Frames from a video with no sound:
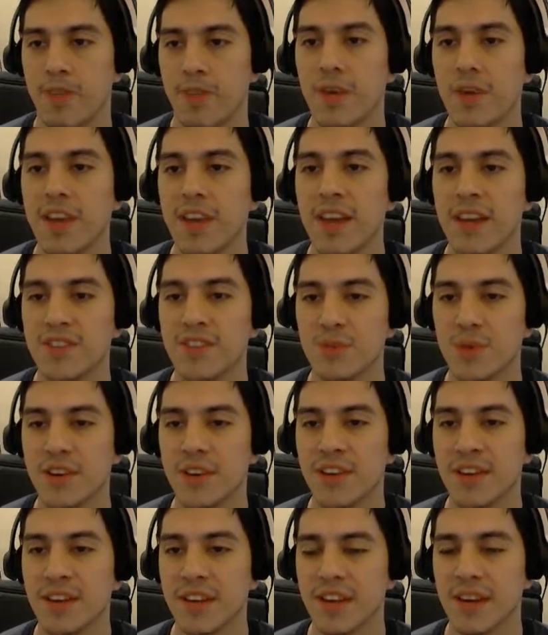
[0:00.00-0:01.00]
Oh yeah, it's
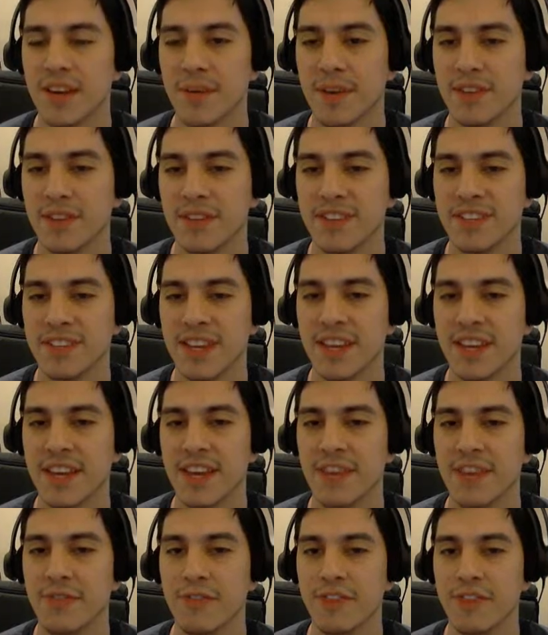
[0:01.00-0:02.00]
working, yeah, because he's
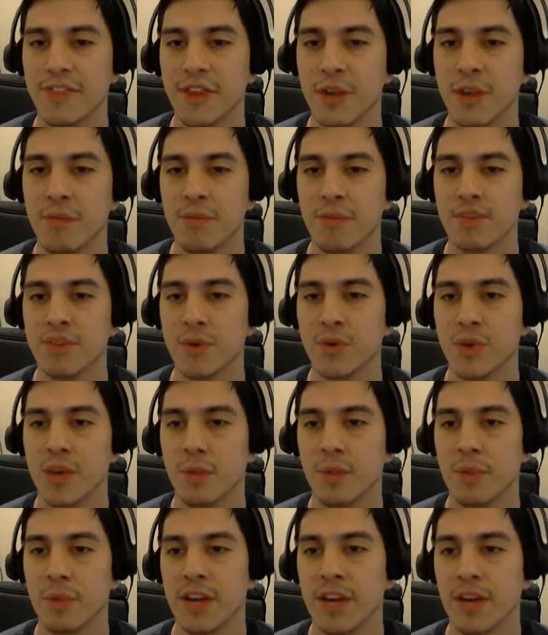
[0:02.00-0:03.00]
taking... If you see the numbers going
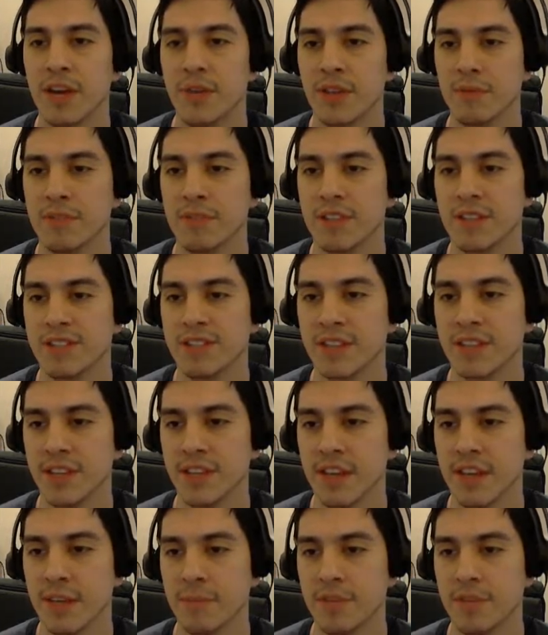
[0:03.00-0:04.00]
up and down, that means that he's
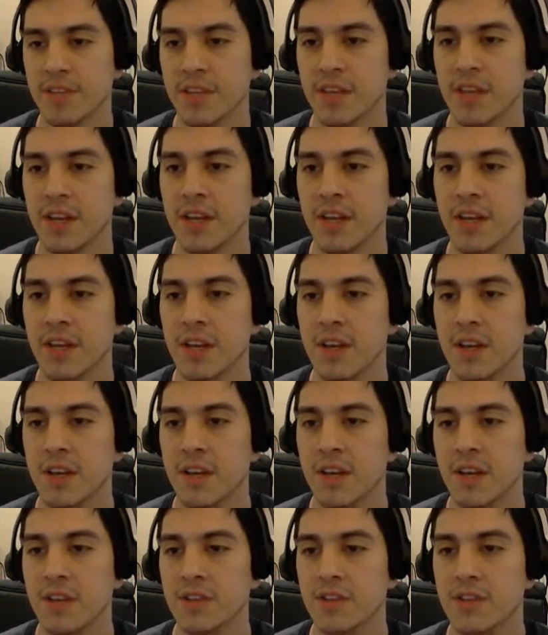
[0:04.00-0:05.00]
taking damage.
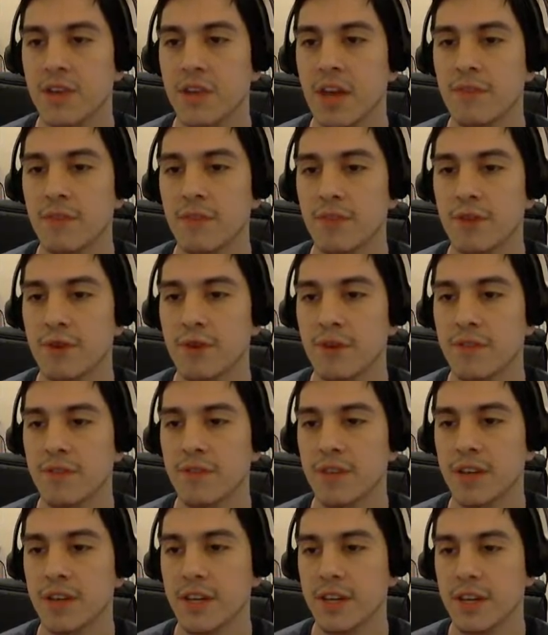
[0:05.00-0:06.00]
So you have to turn
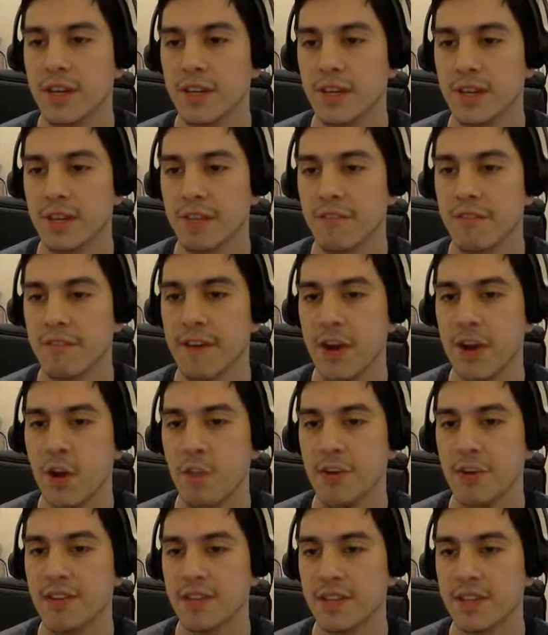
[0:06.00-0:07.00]
off the, the
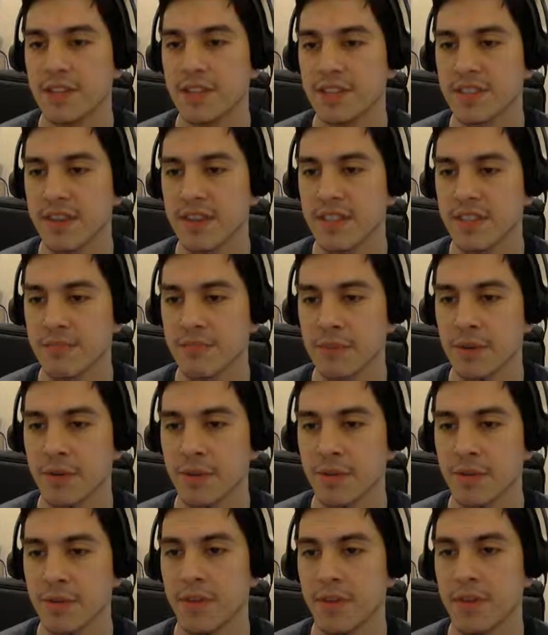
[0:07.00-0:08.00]
fire, basically, inside his
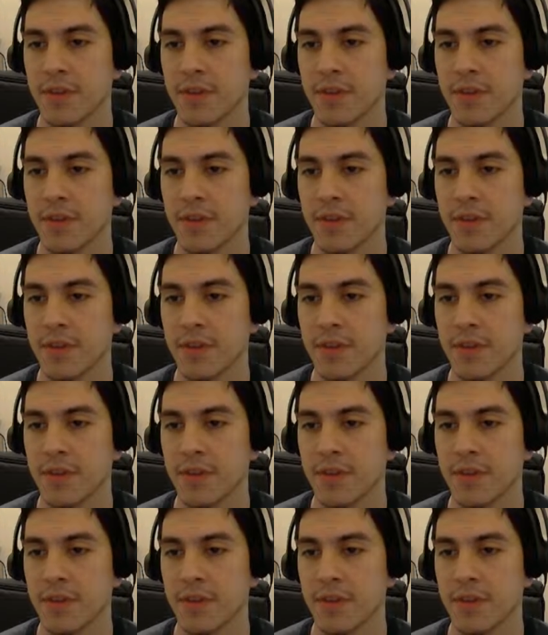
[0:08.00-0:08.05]
mouth.